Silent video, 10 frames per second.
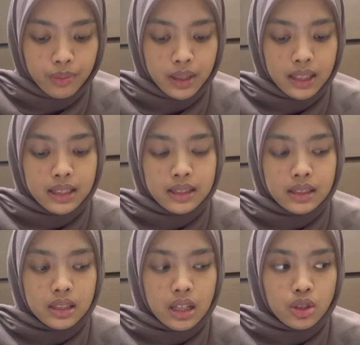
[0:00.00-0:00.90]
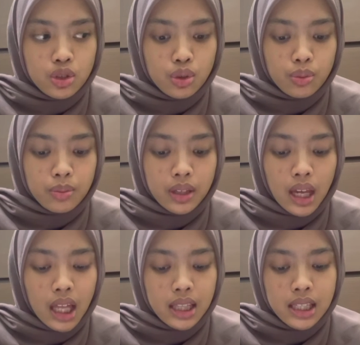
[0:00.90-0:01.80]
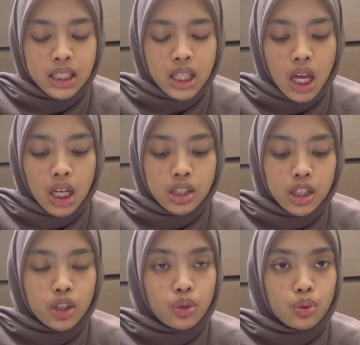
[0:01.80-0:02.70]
because there should be at least 2